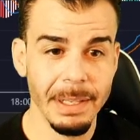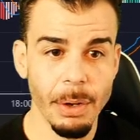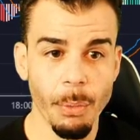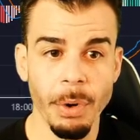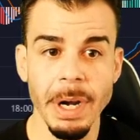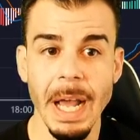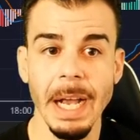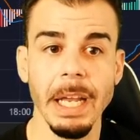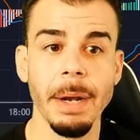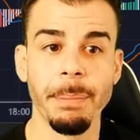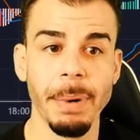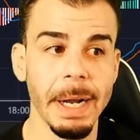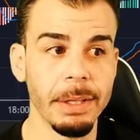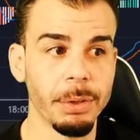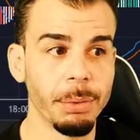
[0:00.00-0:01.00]
we're not going to
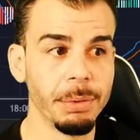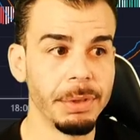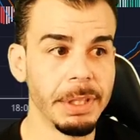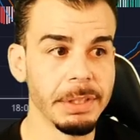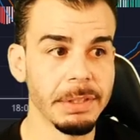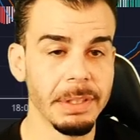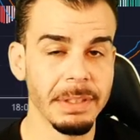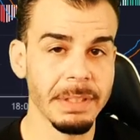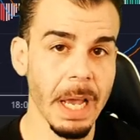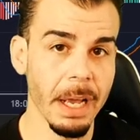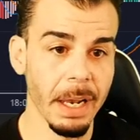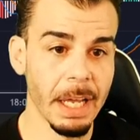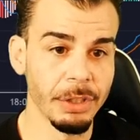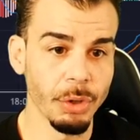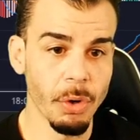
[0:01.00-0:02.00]
break through this
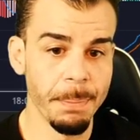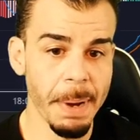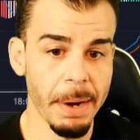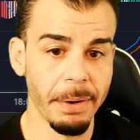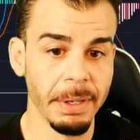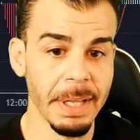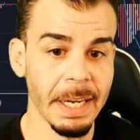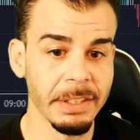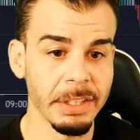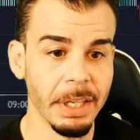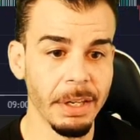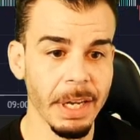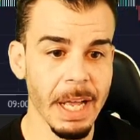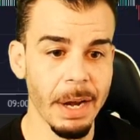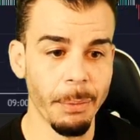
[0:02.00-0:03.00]
psychological barrier, that it's going
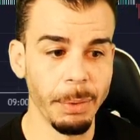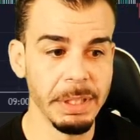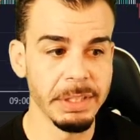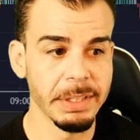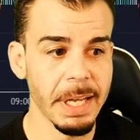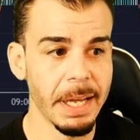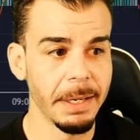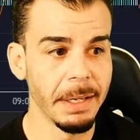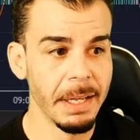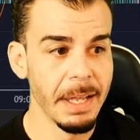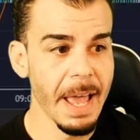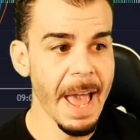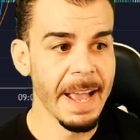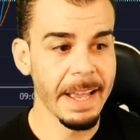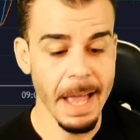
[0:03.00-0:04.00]
to kind of reset
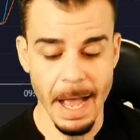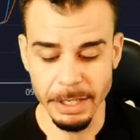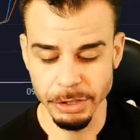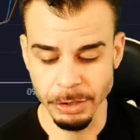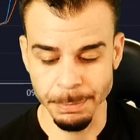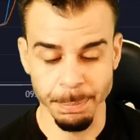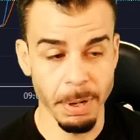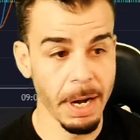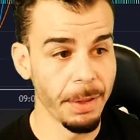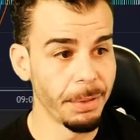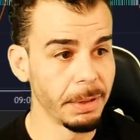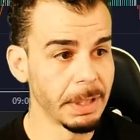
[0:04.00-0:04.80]
and catch his breath.